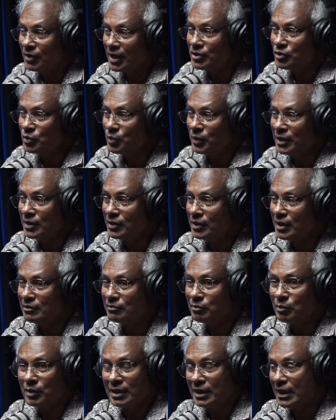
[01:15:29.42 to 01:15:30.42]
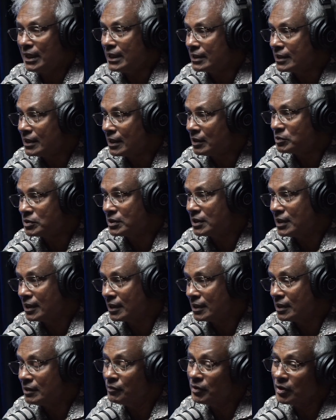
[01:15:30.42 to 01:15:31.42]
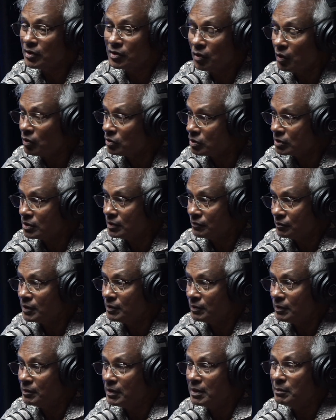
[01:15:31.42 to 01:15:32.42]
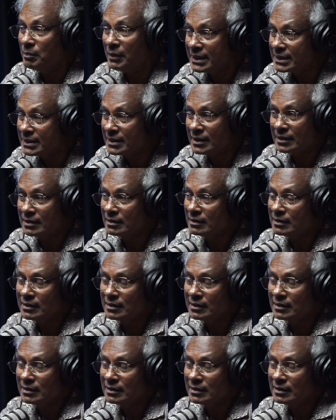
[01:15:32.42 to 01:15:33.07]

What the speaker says: graduate, you have what, 80,000, 100. If you're a doctor, if you did medicine,